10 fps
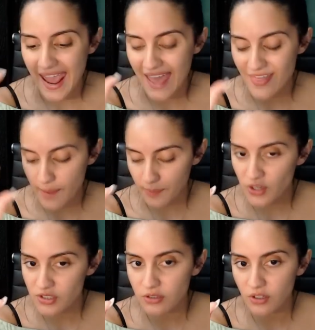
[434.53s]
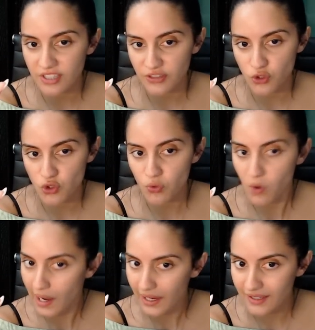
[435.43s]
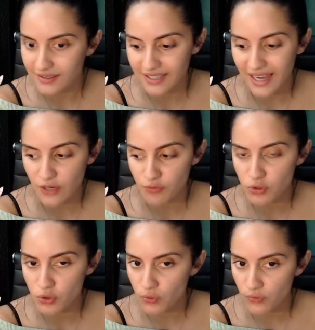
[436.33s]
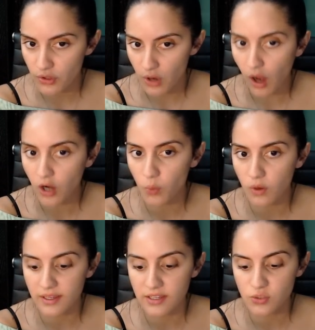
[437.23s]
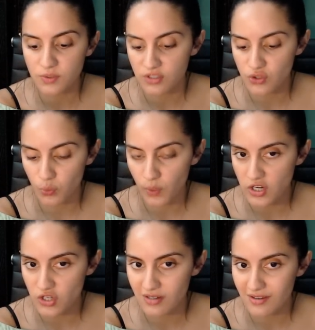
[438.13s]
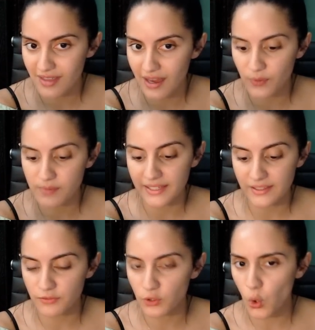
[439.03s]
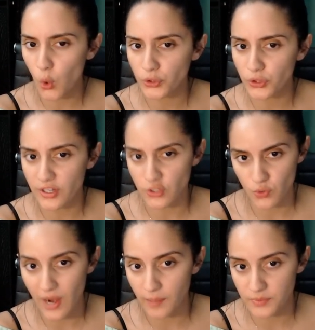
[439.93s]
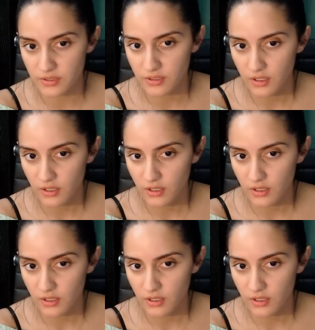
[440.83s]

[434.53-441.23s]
And that person looks like they're trying to kind of maneuver Aqua into a situation that would make them feel cornered and trapped.